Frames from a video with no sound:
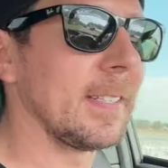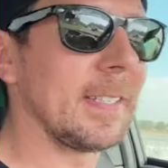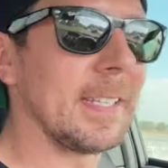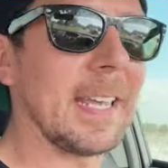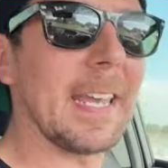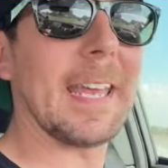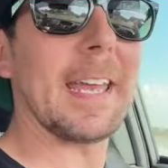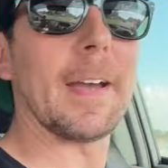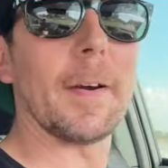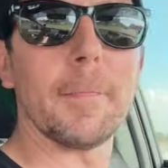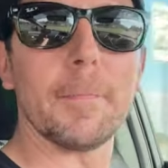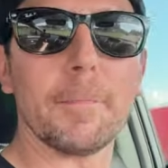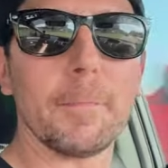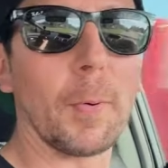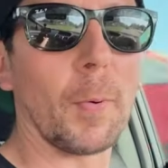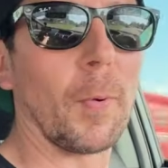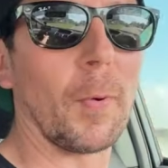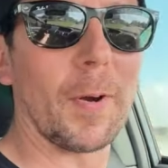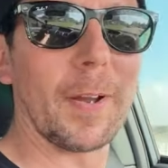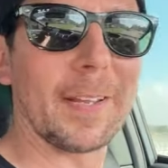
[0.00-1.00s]
Yeah,
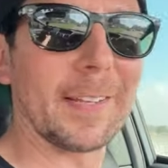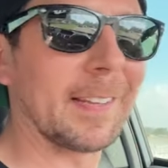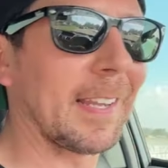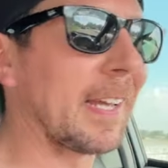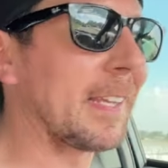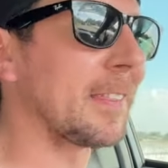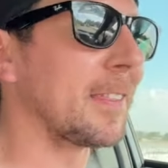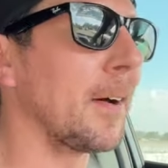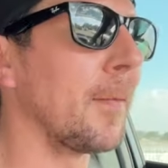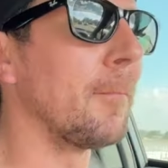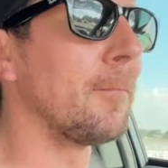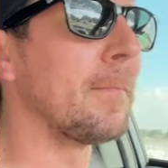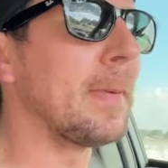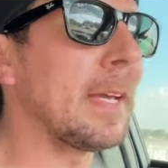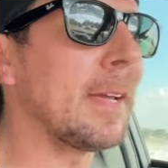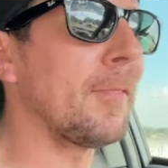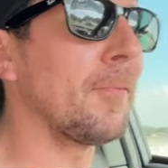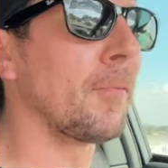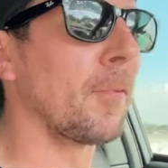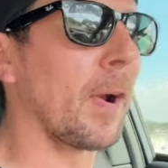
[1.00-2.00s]
boy, like the
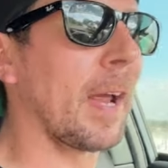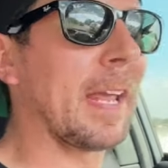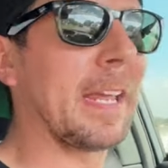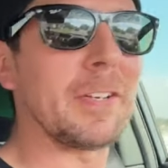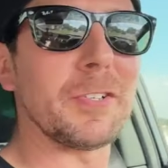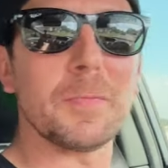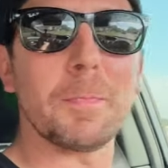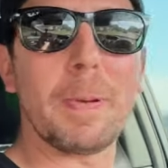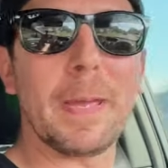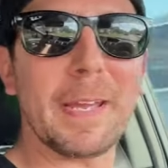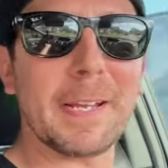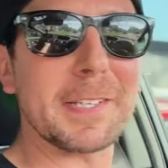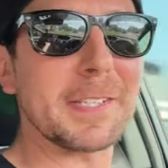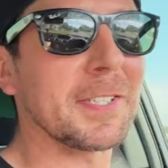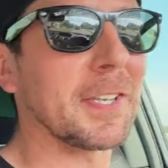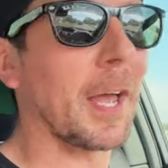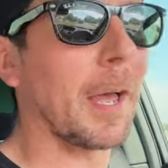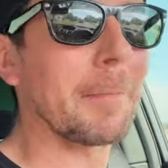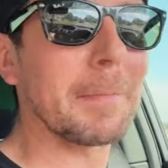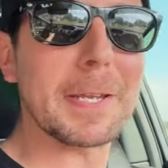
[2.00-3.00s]
mid-range
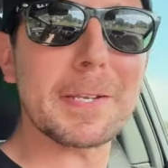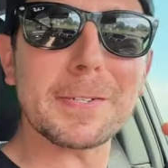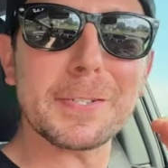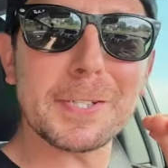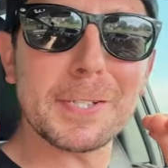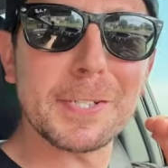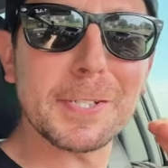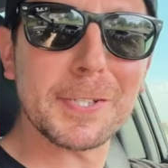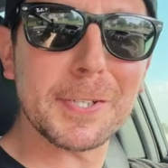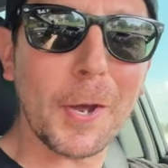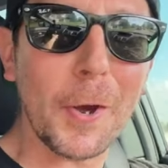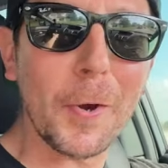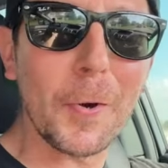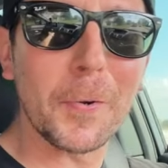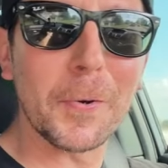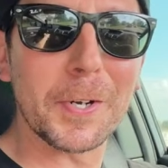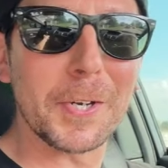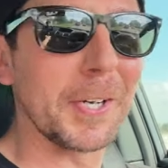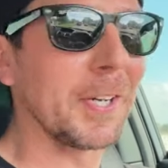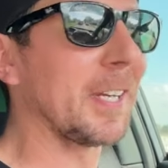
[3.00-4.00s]
picks up
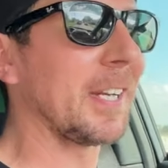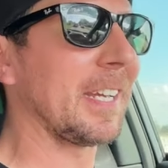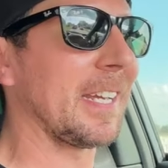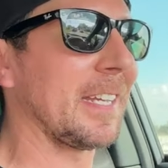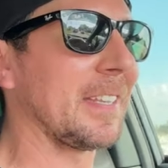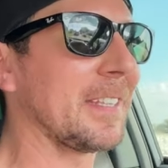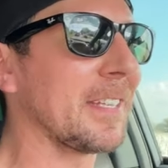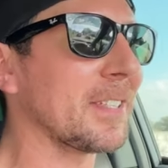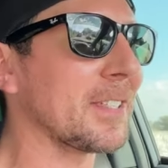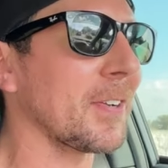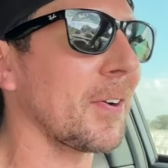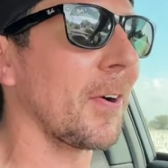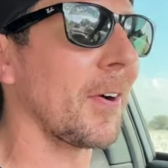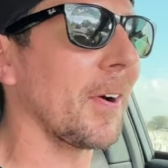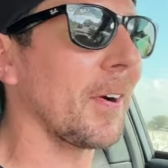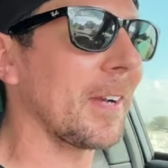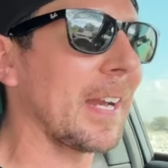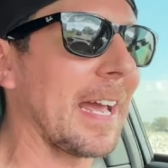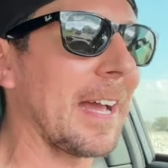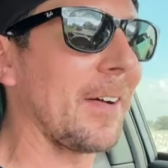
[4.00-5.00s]
so good in this
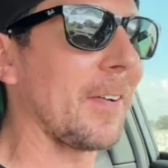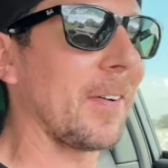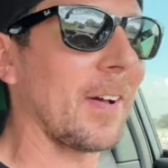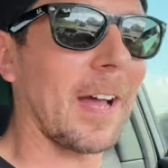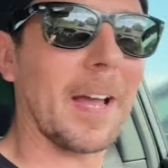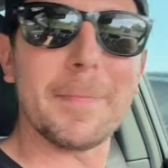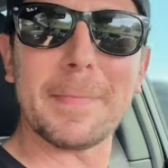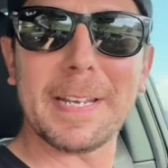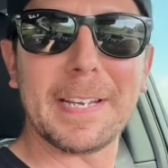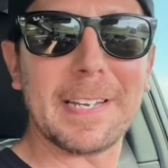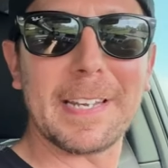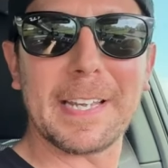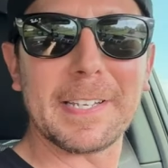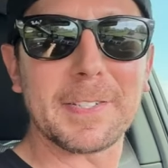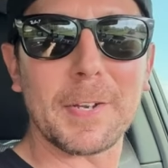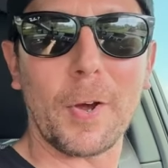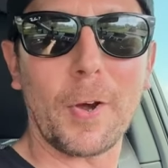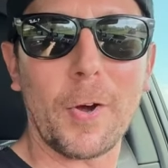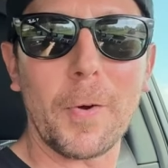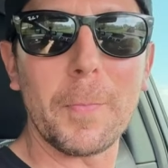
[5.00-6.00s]
car now. I mean,
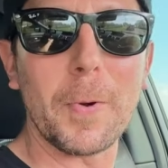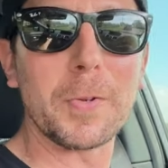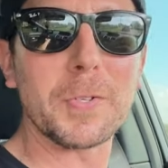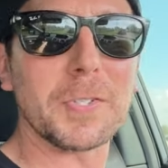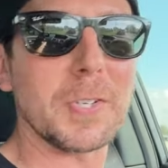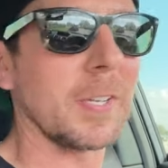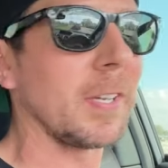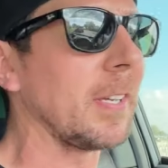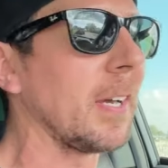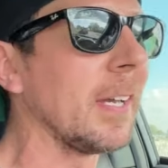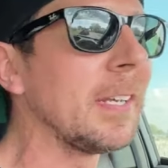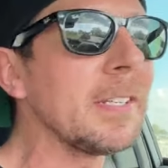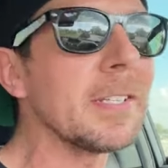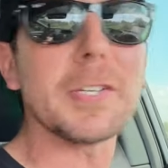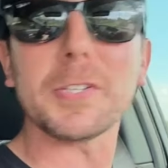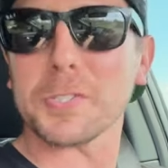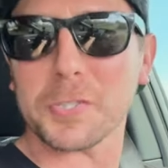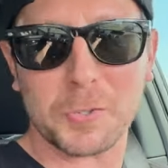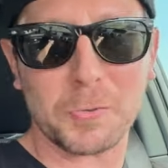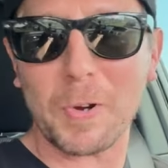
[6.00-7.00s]
it's almost
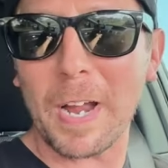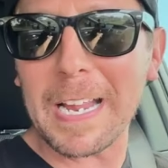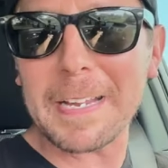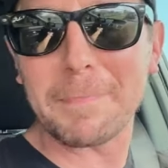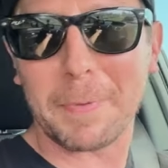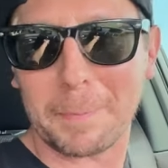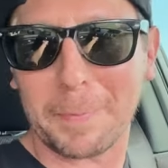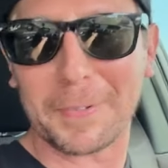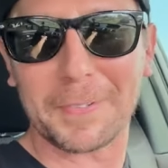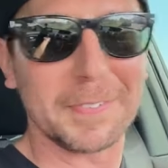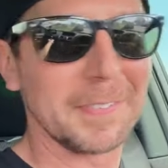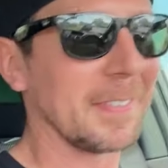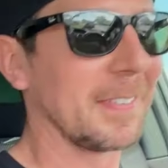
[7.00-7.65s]
indescribable.